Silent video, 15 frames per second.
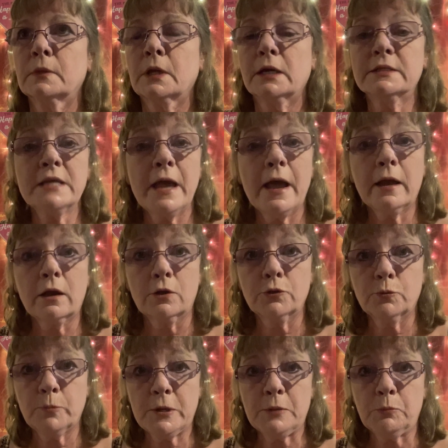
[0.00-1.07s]
attack other
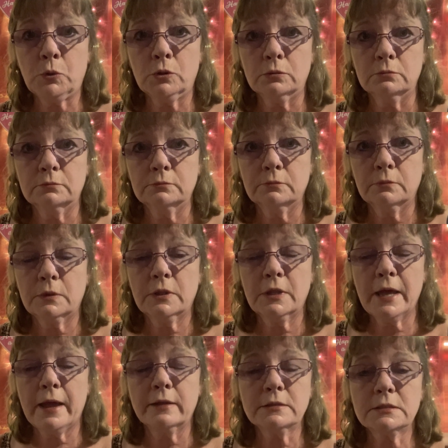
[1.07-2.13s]
people.
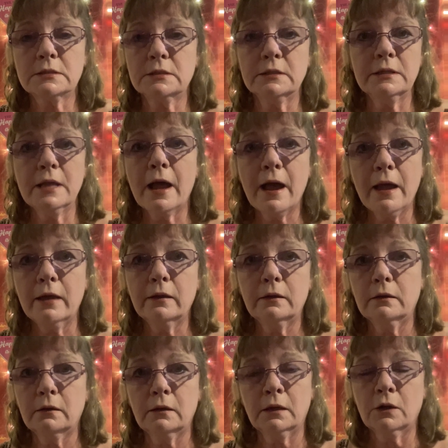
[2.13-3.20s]
That's not
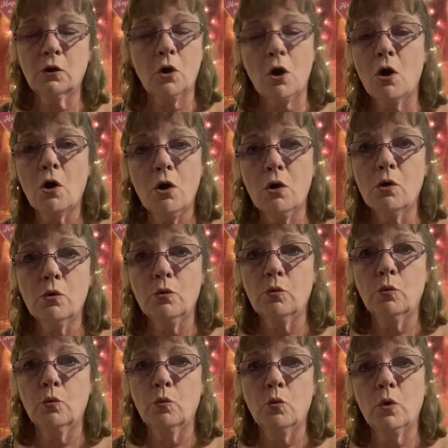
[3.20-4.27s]
at all
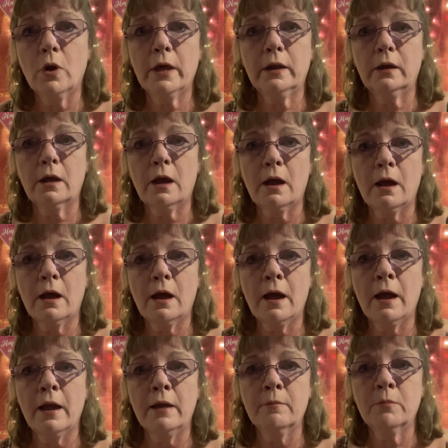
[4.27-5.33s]
what
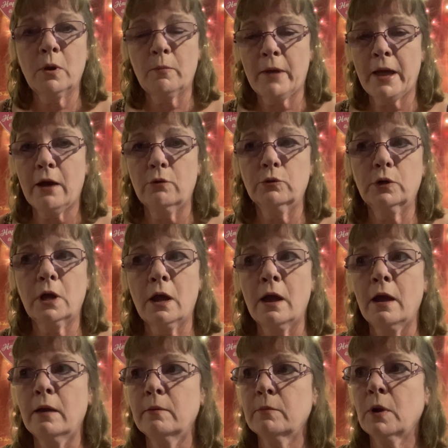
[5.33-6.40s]
I'm about.
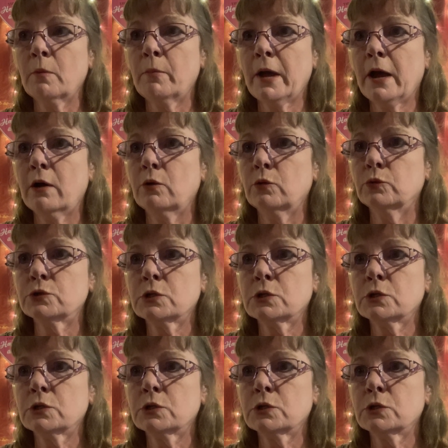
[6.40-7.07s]
I'm about